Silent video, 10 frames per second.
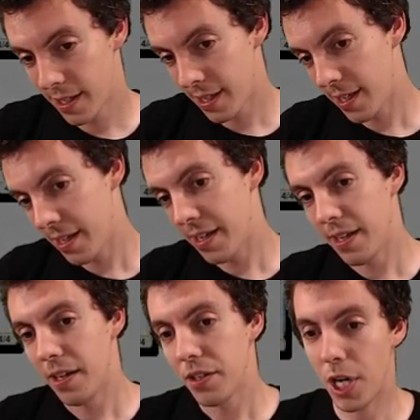
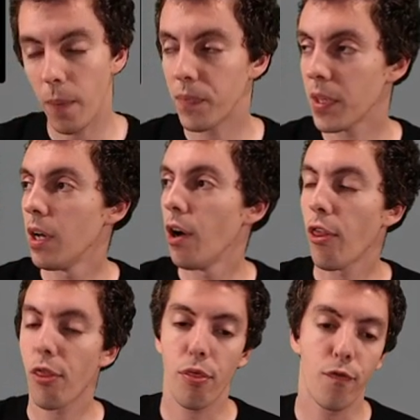Blouses. So
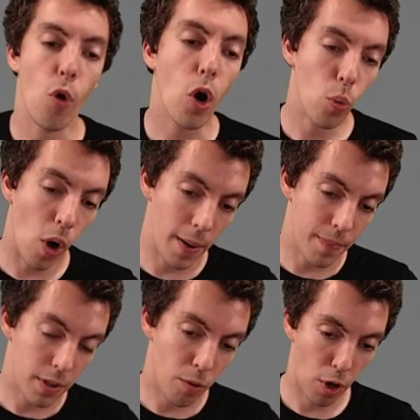four and one
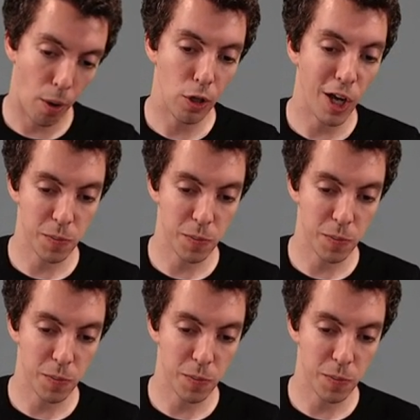with our only loss